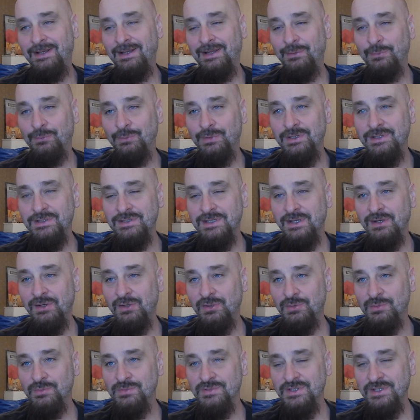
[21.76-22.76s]
we say
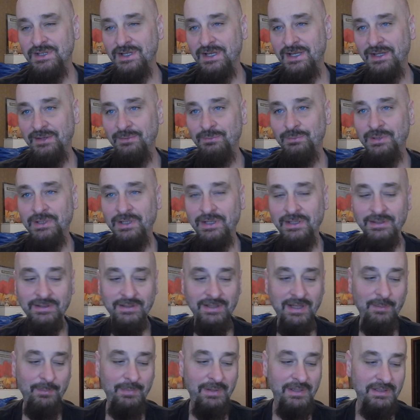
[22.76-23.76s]
homestead, but
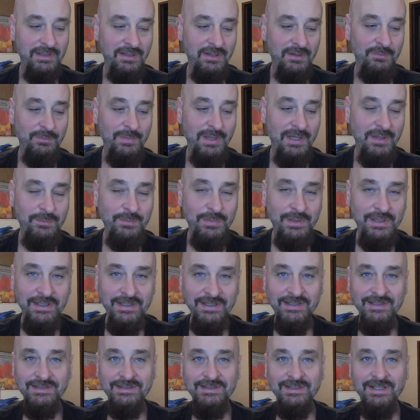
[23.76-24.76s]
I mean there may
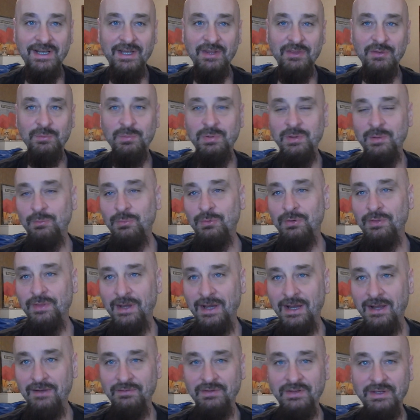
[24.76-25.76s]
be other people that
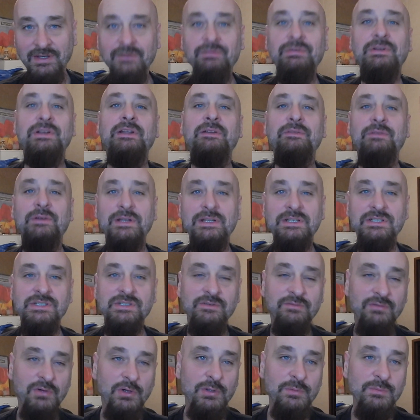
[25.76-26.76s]
have a different
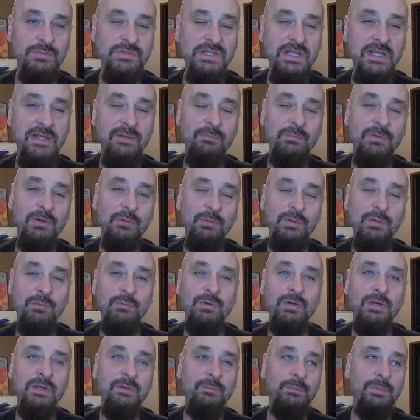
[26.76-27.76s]
definition of homestead, but we
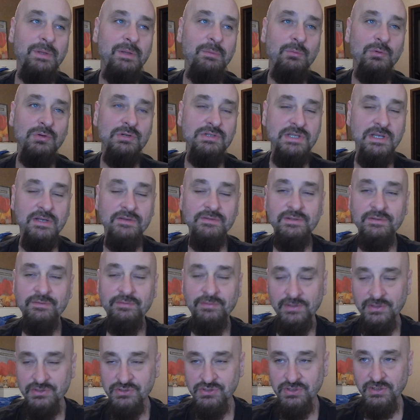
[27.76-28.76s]
want to be more
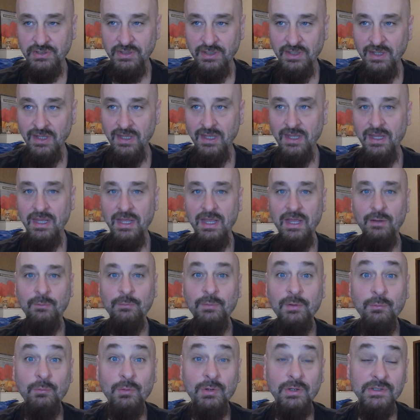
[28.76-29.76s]
self-sufficient.
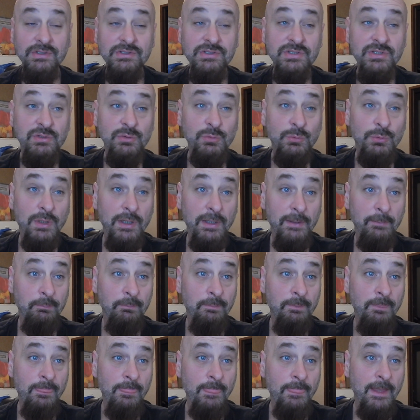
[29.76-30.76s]
We want to
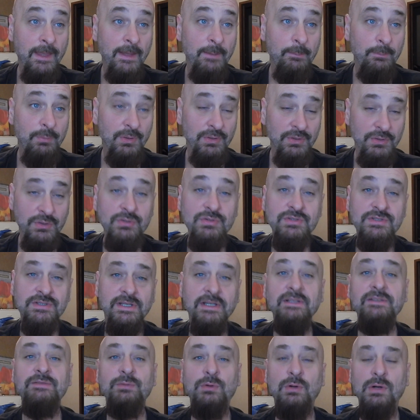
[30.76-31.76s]
produce
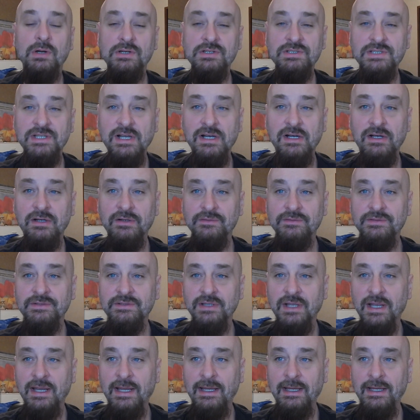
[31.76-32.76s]
things for ourselves,
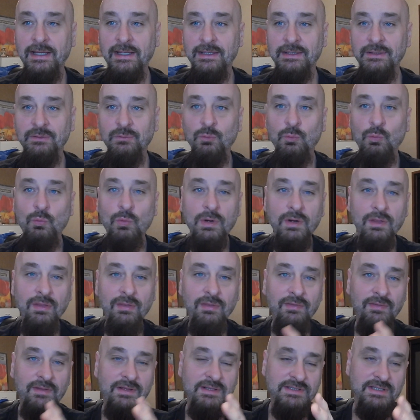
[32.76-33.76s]
and one of
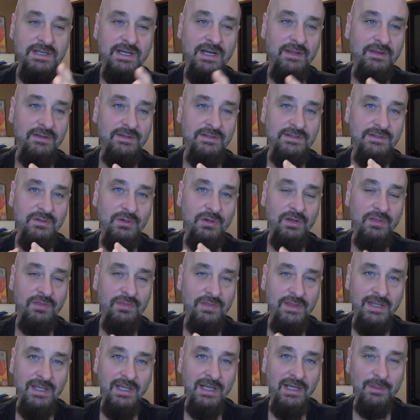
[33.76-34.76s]
the things that I started
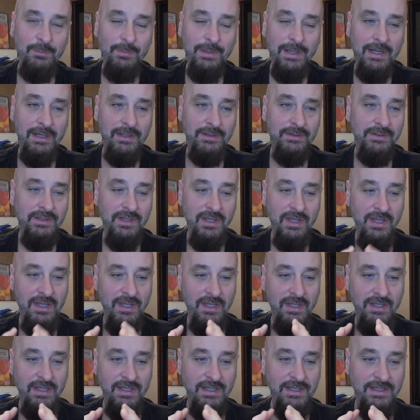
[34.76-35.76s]
thinking about
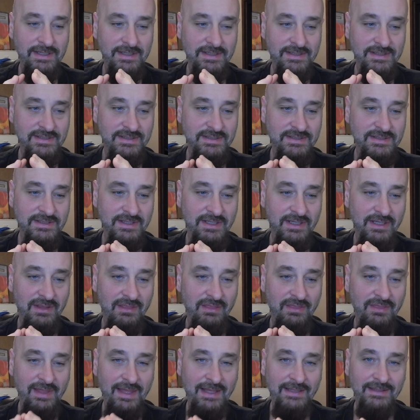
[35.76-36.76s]
is
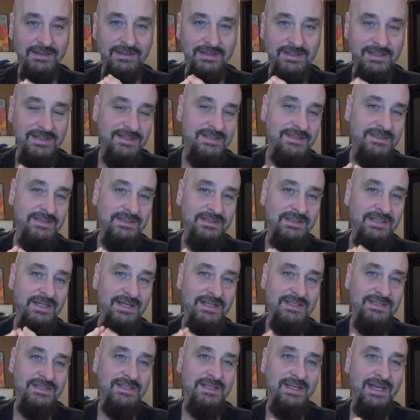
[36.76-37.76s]
that this
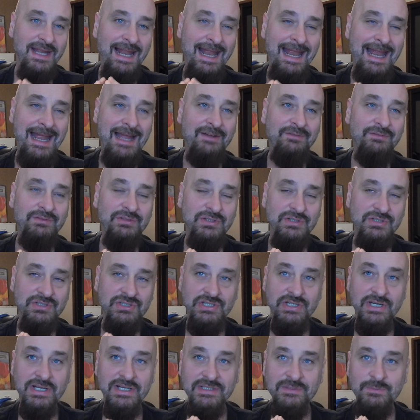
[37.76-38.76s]
doesn't have to
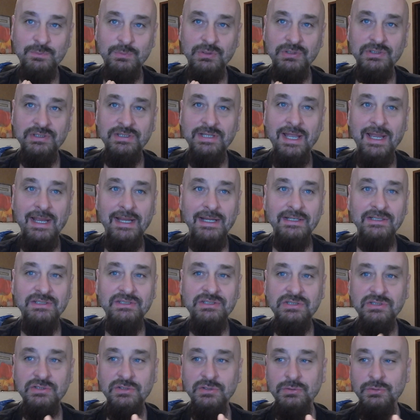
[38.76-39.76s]
just pertain
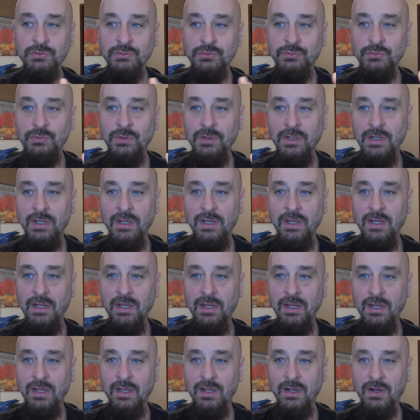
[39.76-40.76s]
to
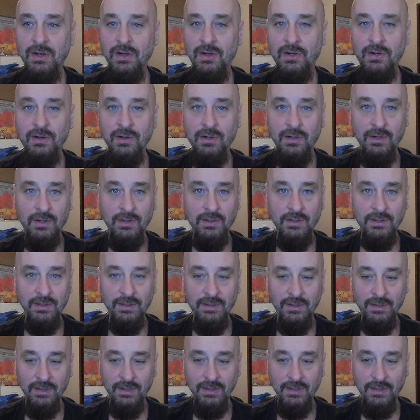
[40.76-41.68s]
our